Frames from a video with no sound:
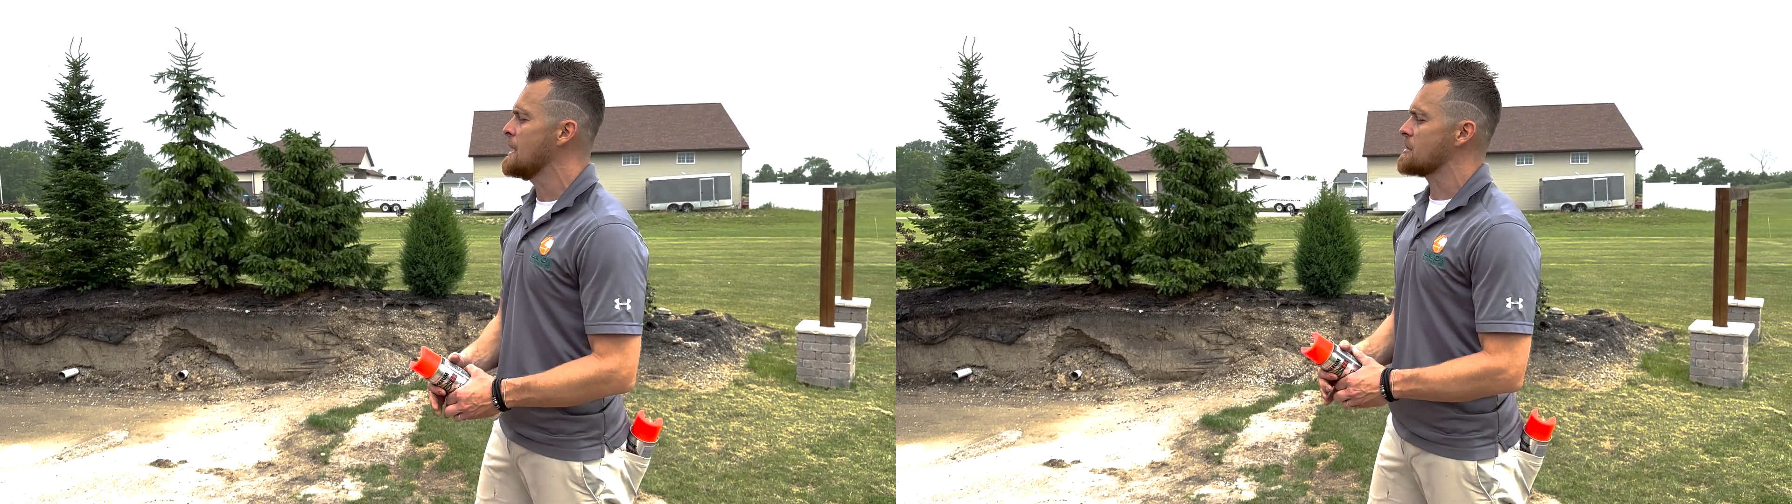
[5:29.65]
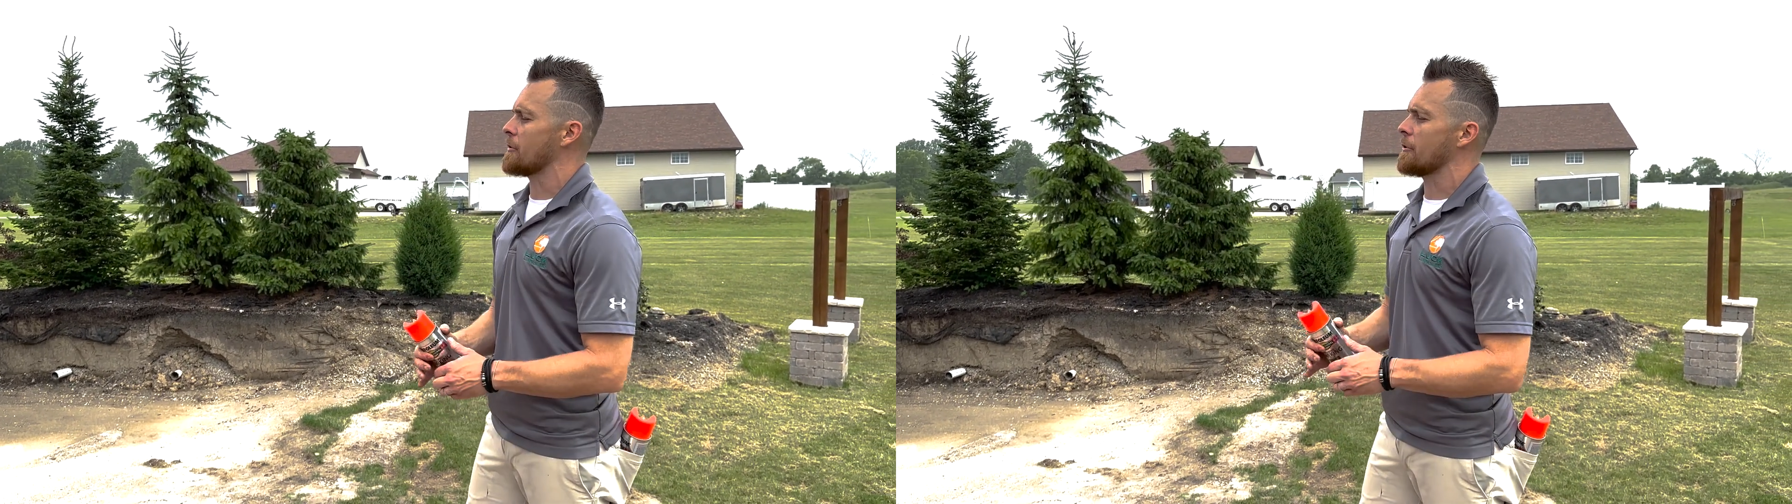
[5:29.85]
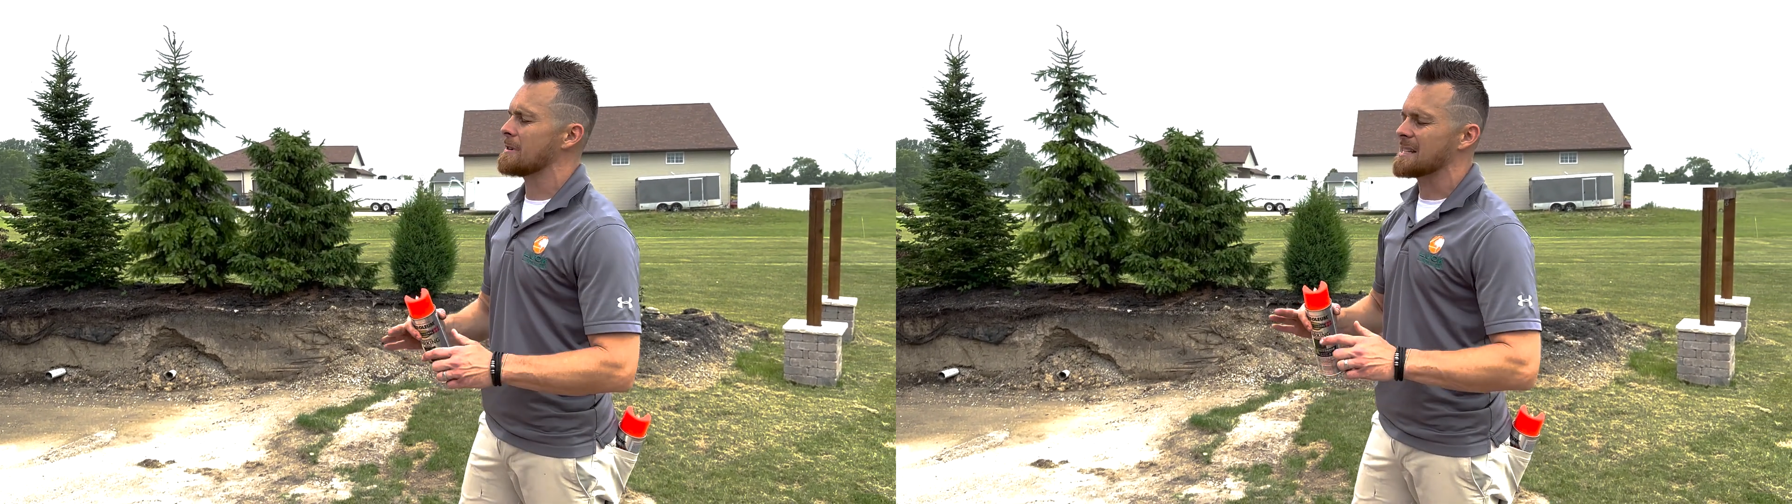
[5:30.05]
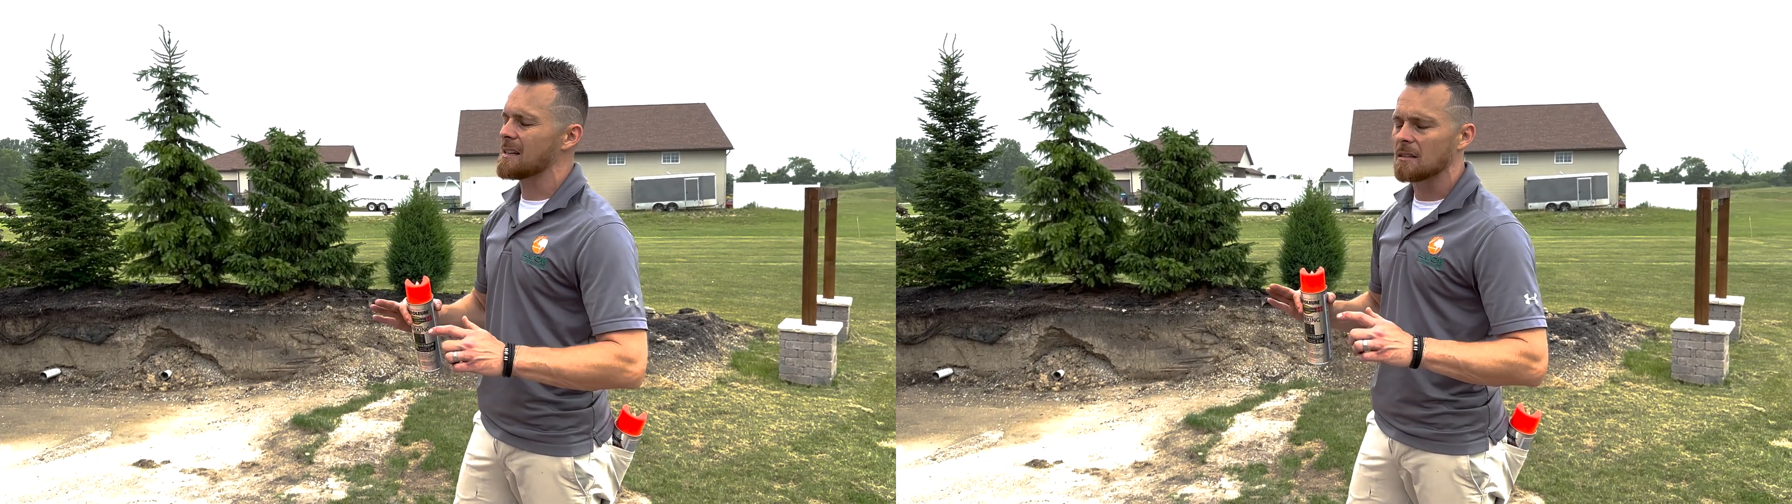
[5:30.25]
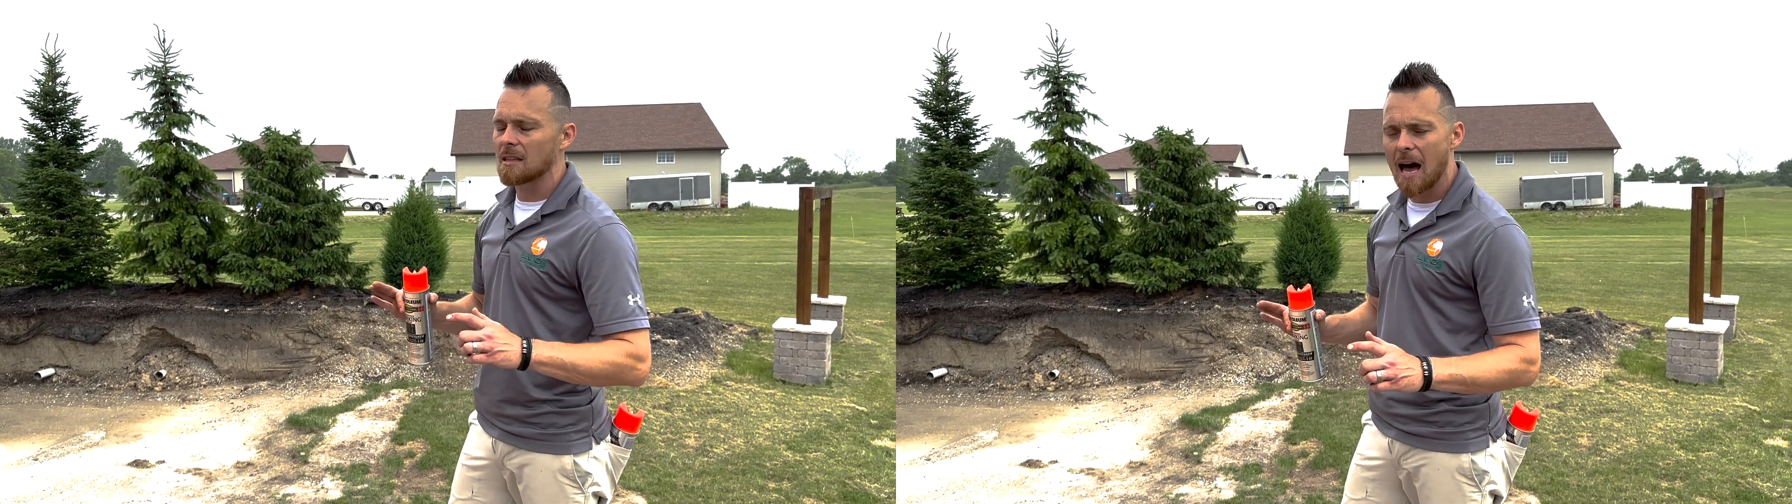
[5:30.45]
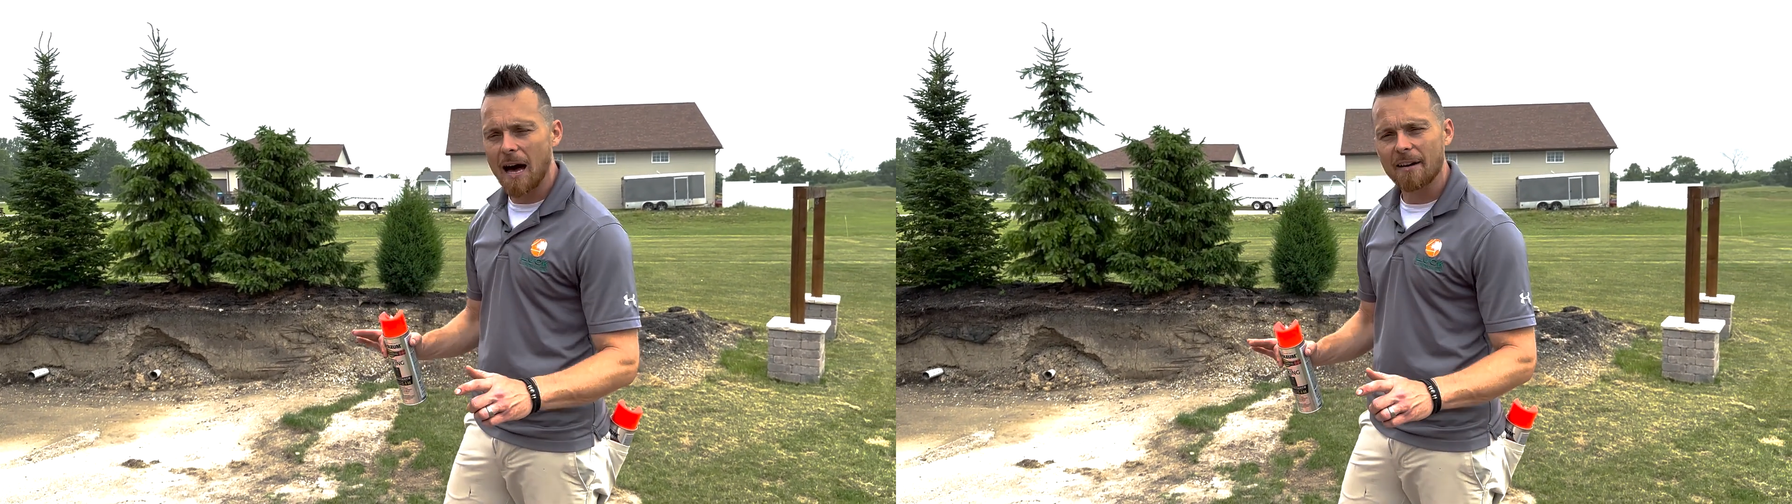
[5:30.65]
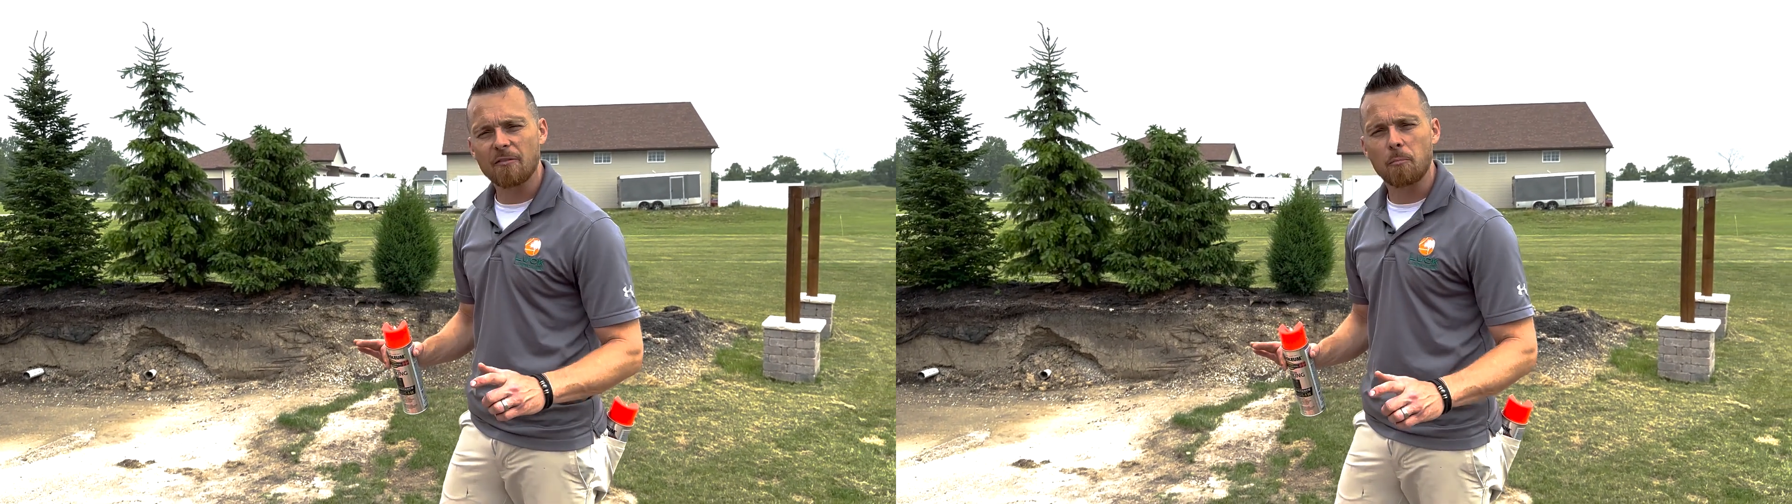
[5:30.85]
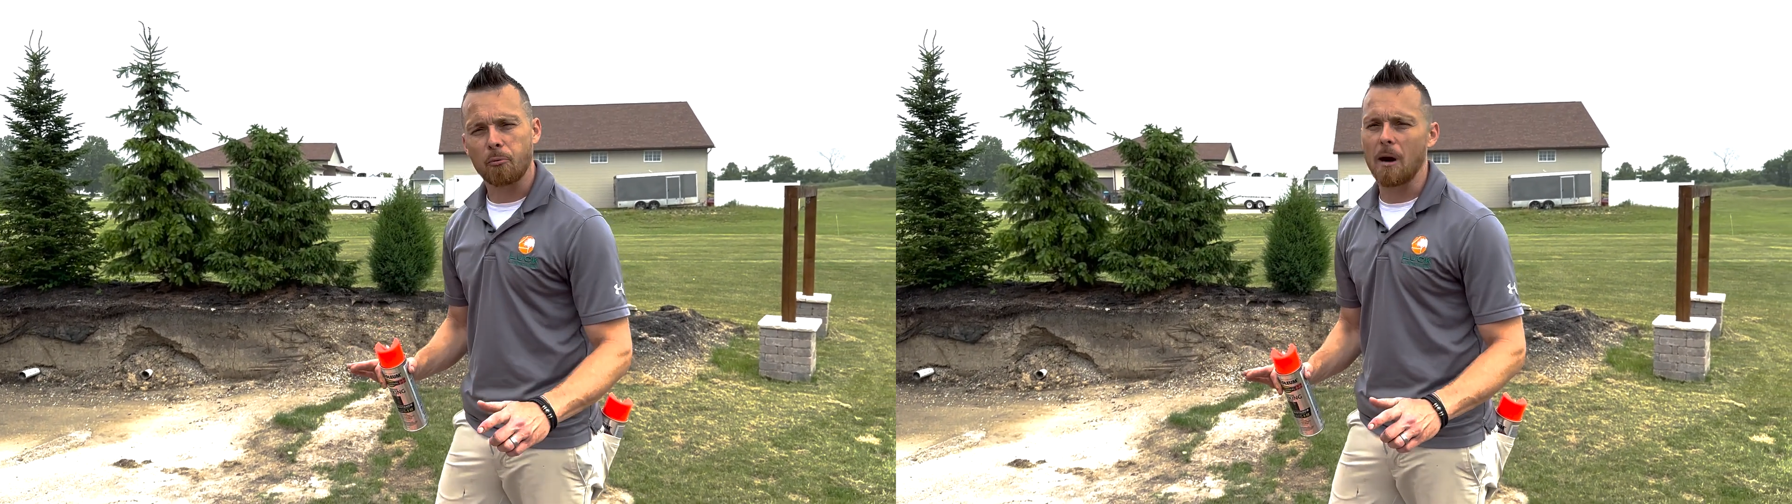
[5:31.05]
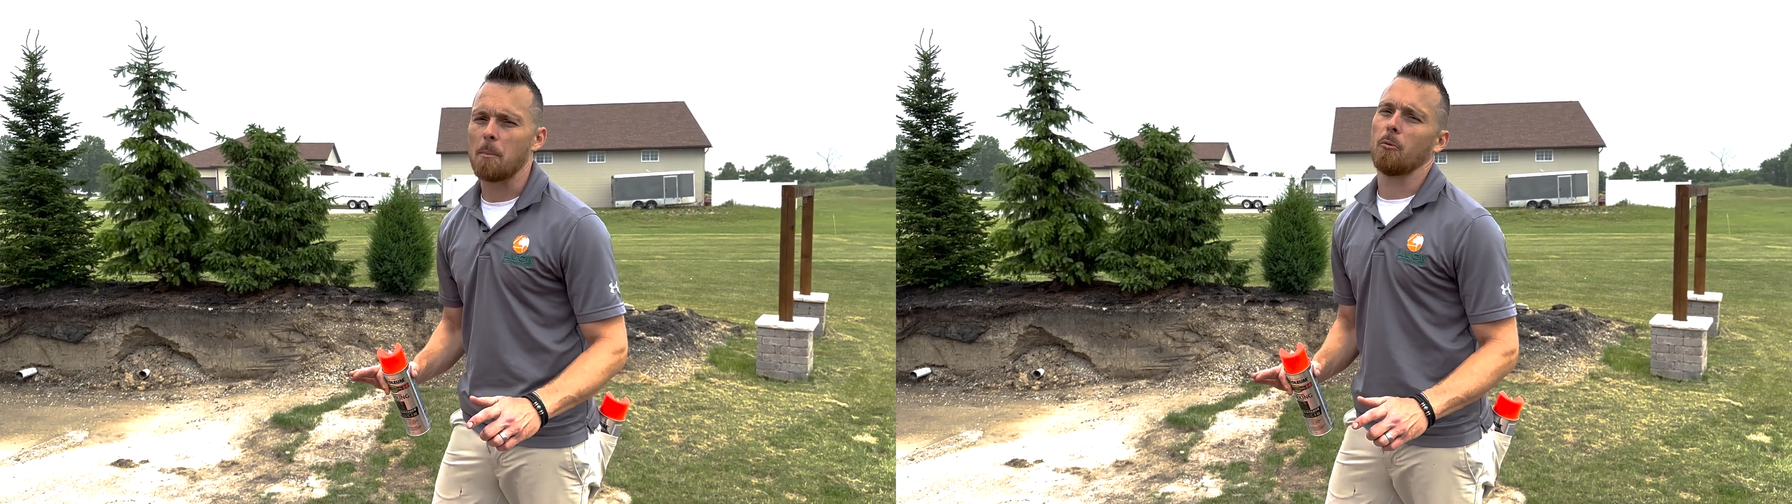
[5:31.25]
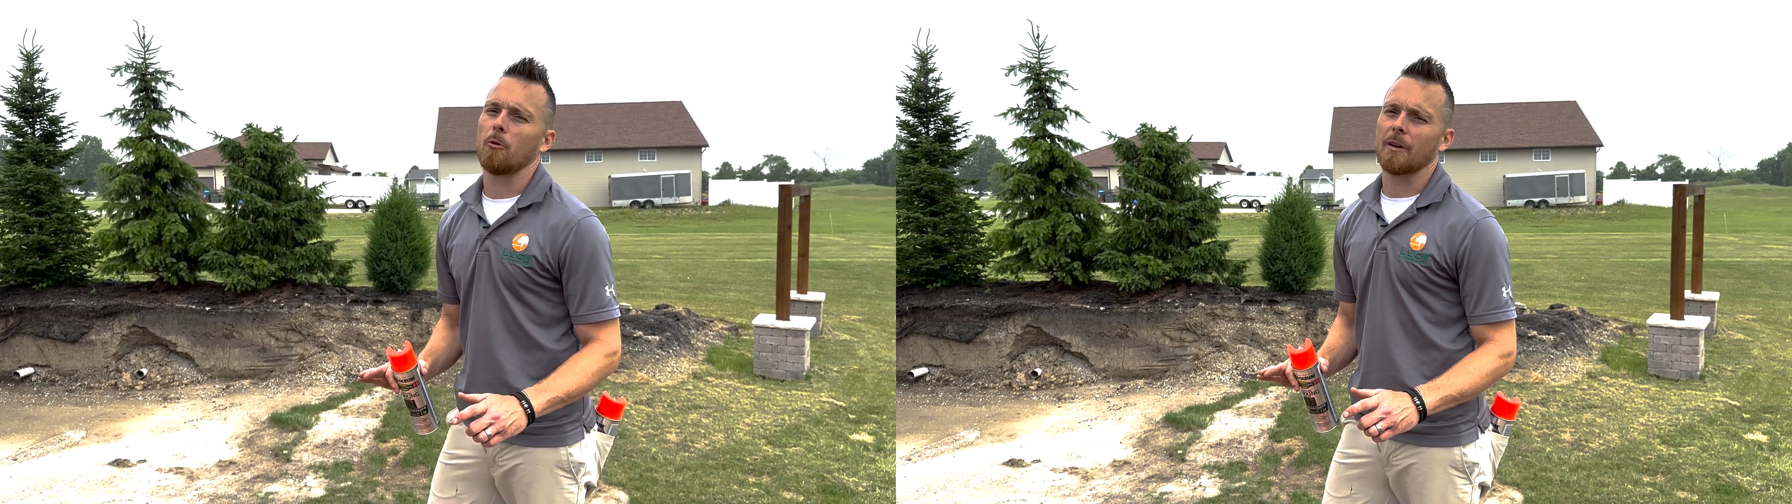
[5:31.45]
So there is a lot of
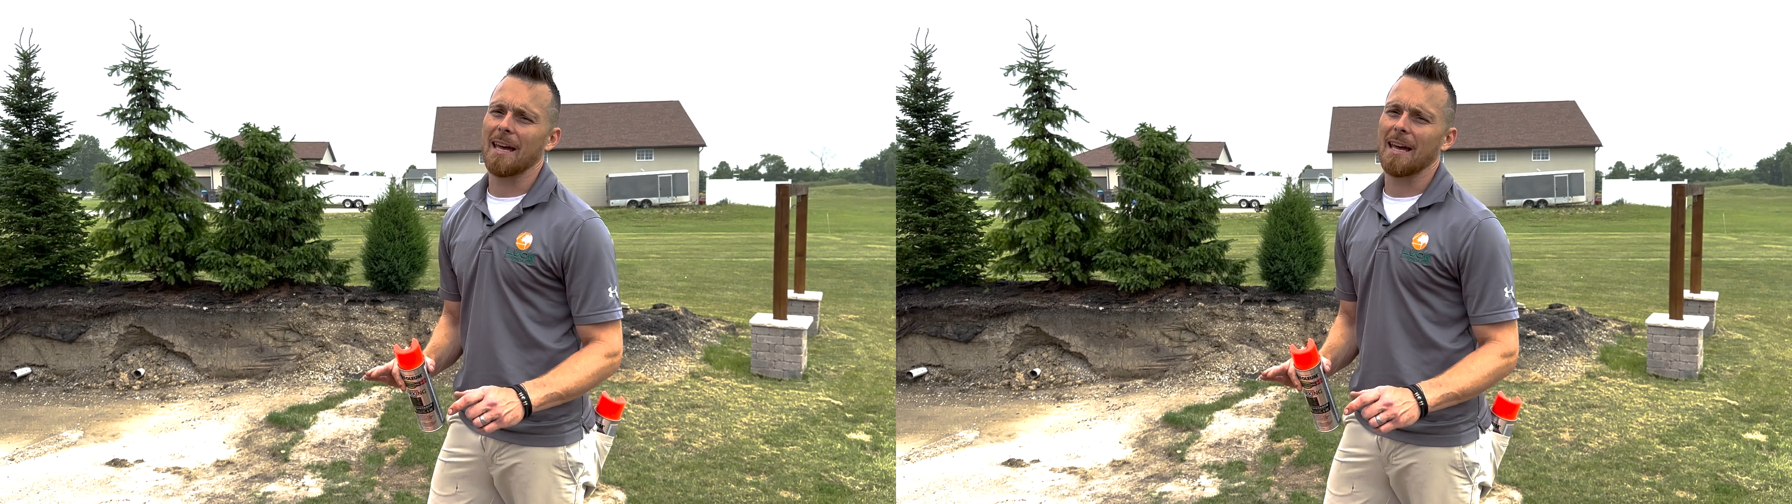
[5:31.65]
prep work